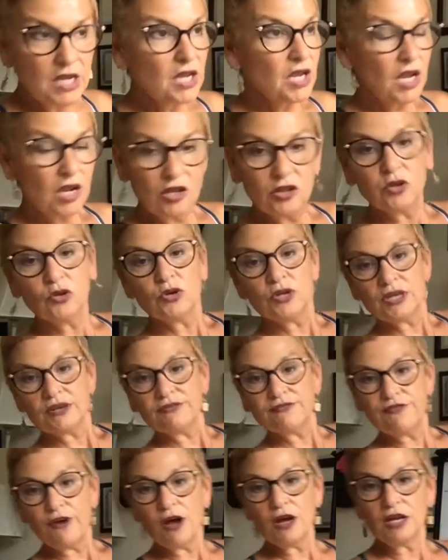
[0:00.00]
including
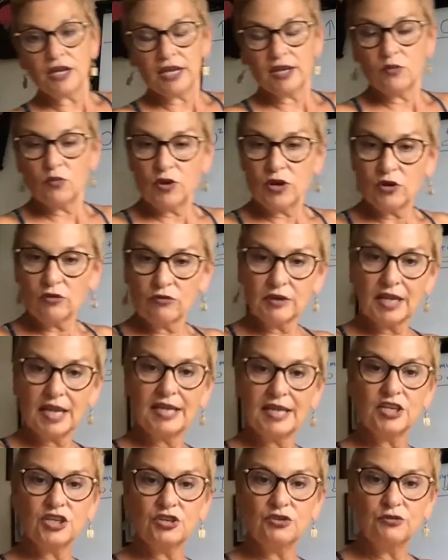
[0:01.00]
fungi. We are
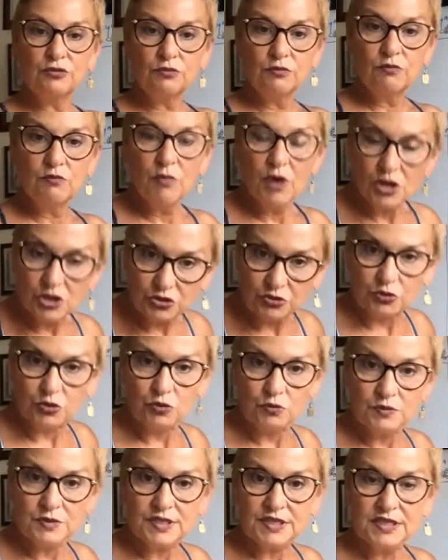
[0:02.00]
related to
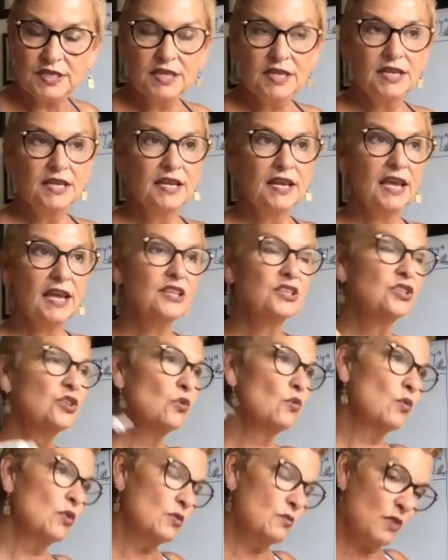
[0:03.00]
mushrooms. And so
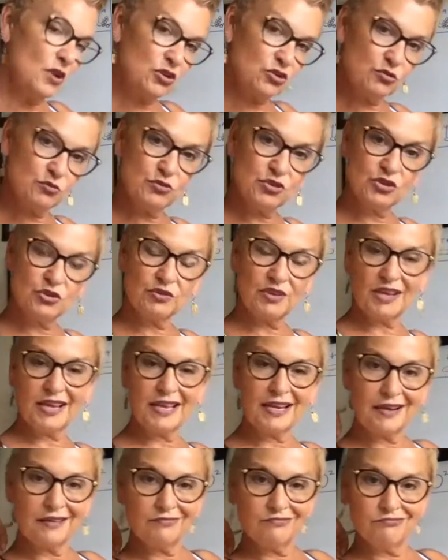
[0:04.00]
what do mushrooms do? They
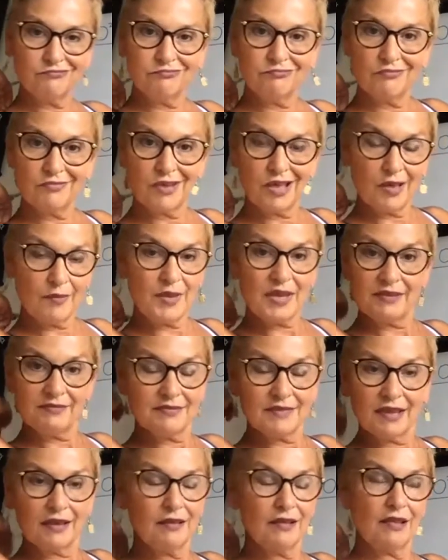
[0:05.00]
kind of,
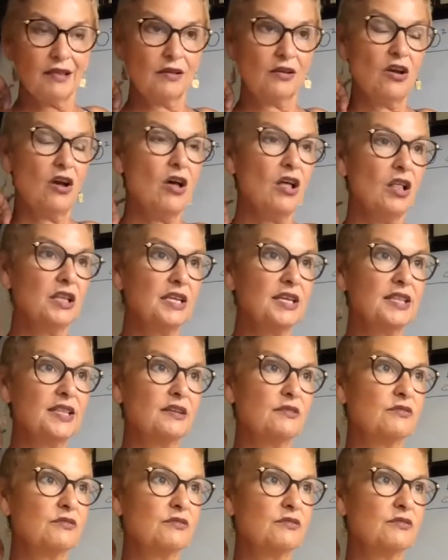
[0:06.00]
golly,